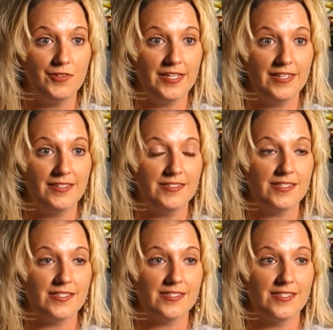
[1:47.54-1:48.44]
and
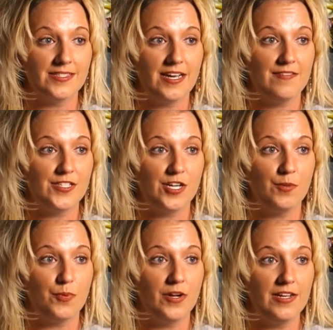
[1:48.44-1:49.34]
since I've
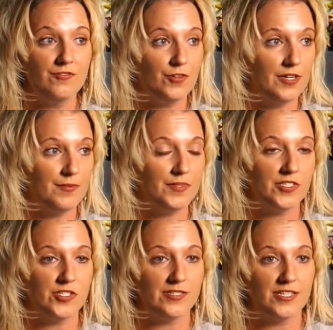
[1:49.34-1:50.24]
started praying for him,
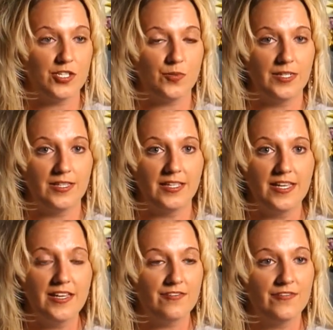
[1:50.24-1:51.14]
there's just such a
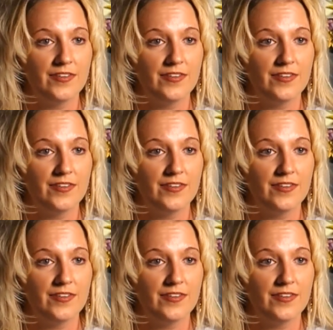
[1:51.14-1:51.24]
relief.